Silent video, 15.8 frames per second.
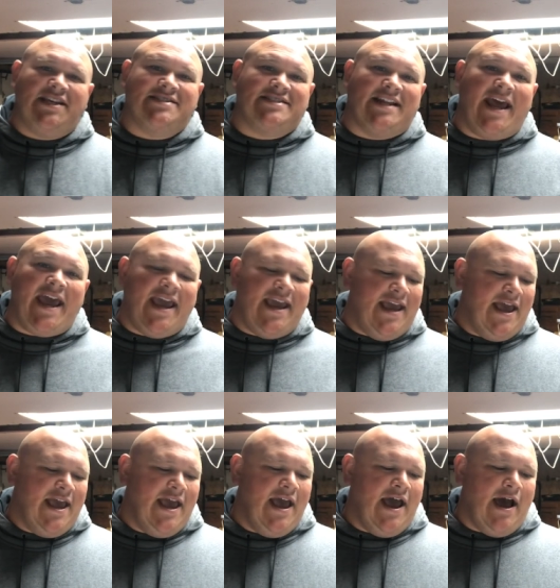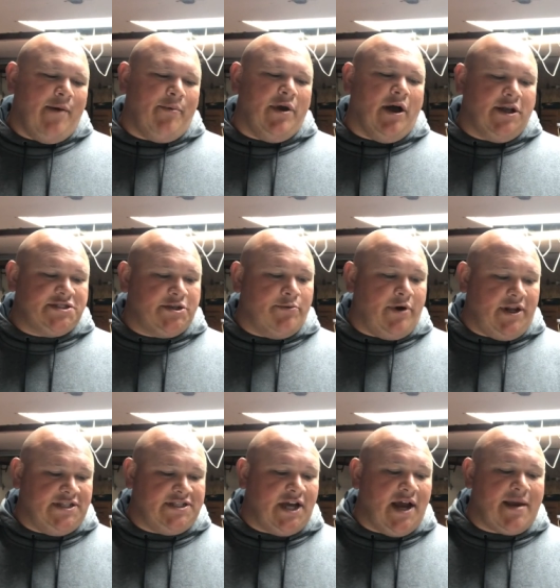Today, uh, we also
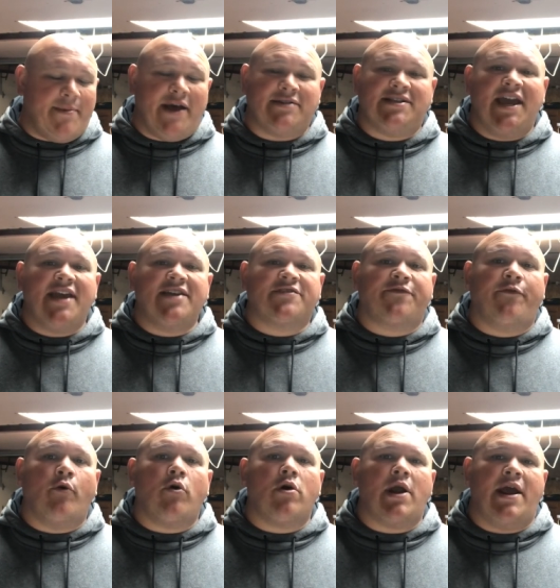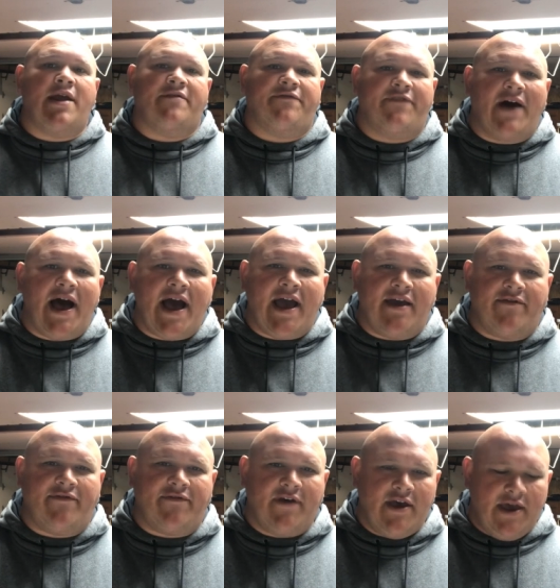want to talk about days four and
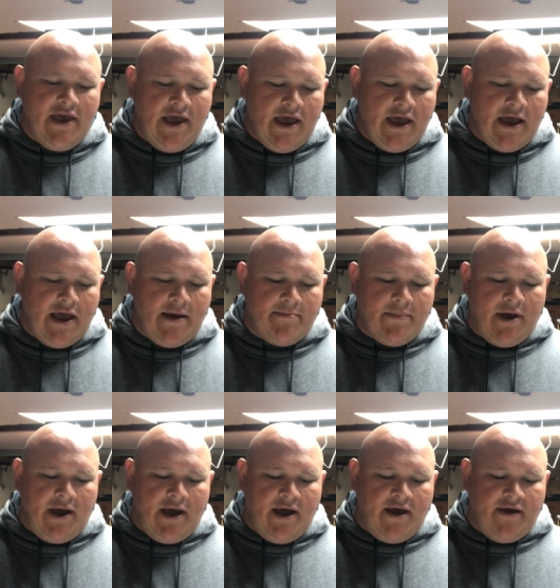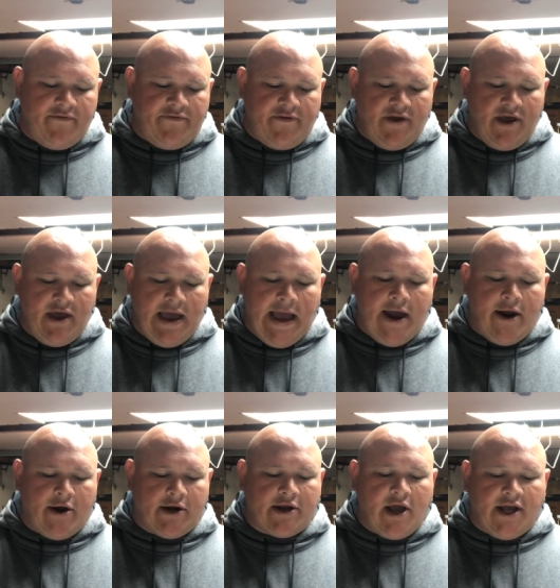five um, of
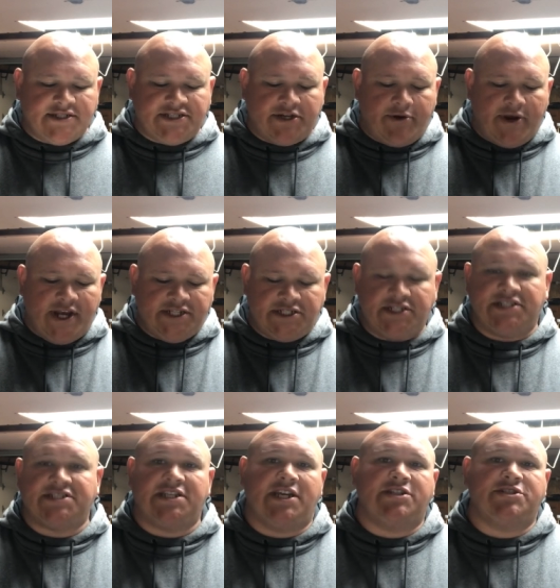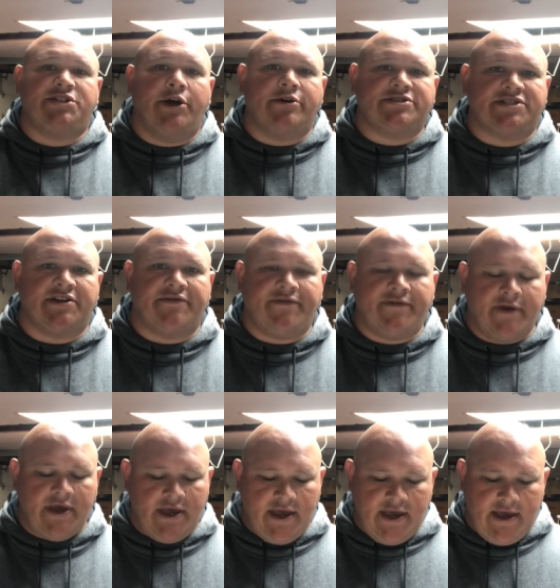our consecration to St. Joseph.
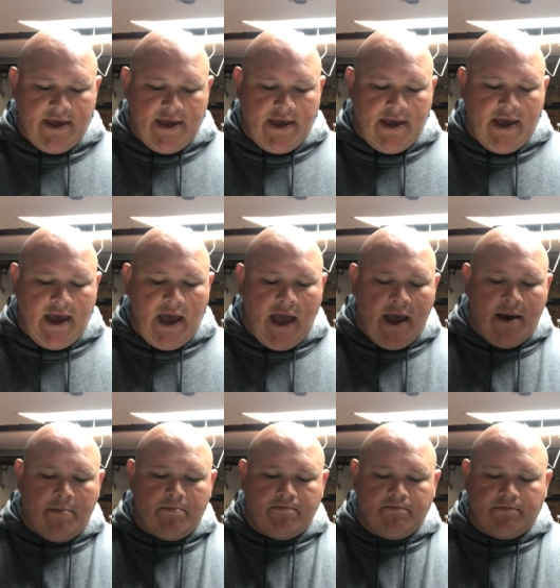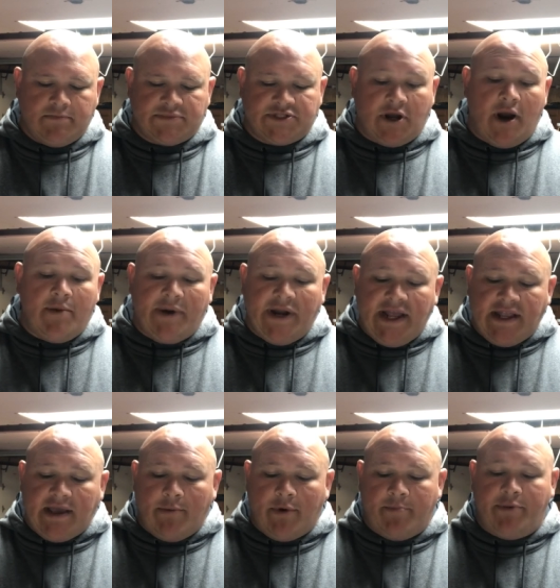Um, sorry we didn't
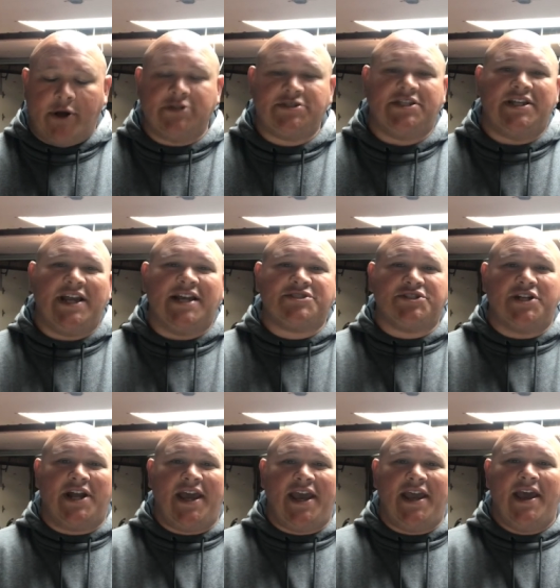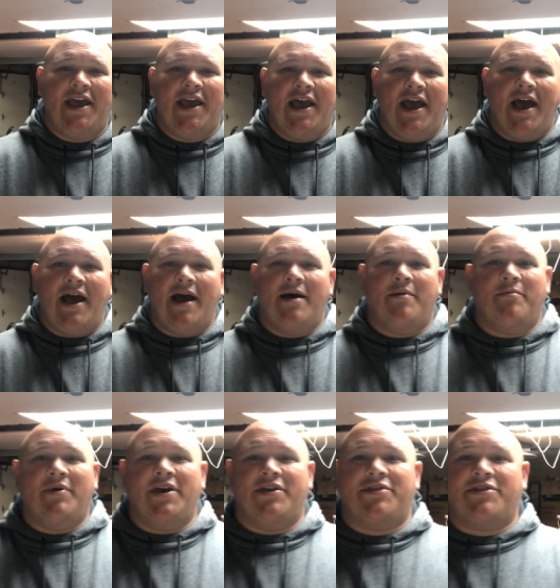get one posted yesterday uh,
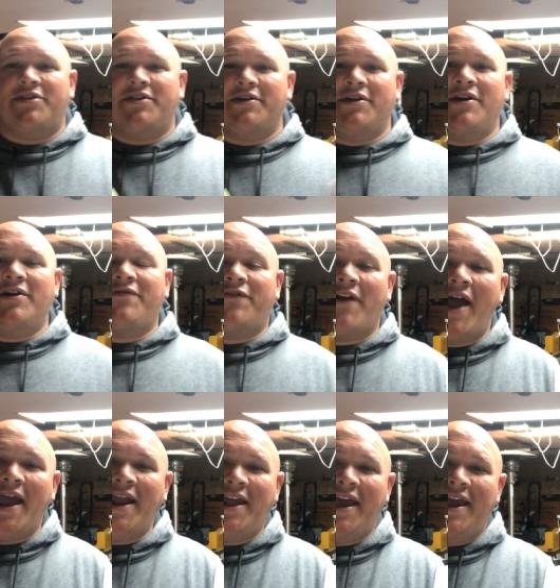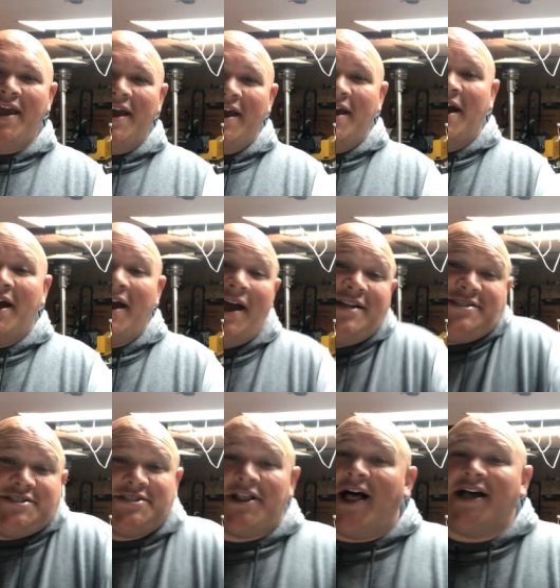with Good Friday. I, I,
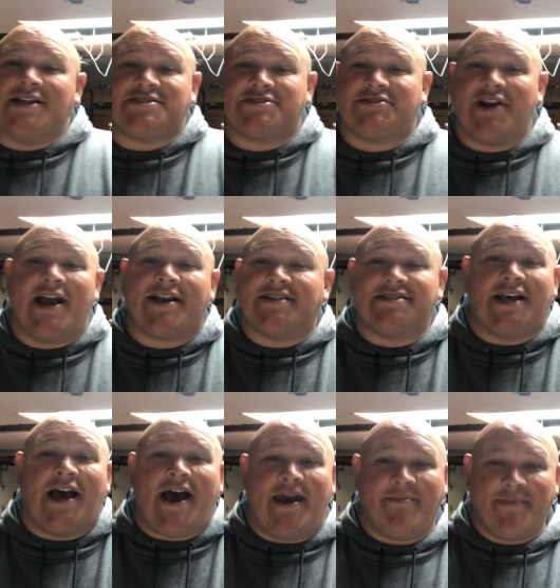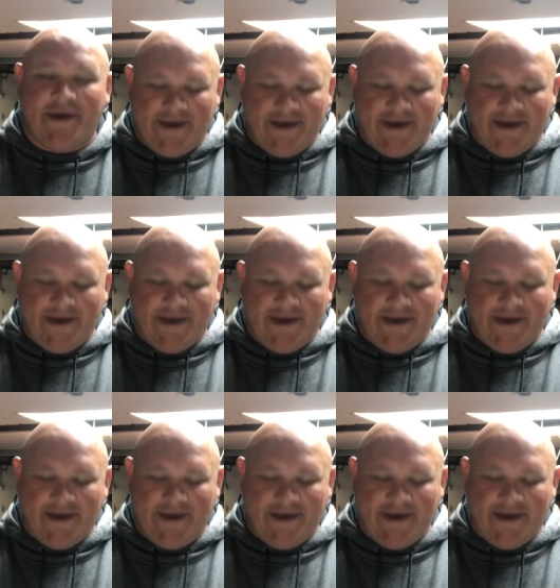just lost track of time.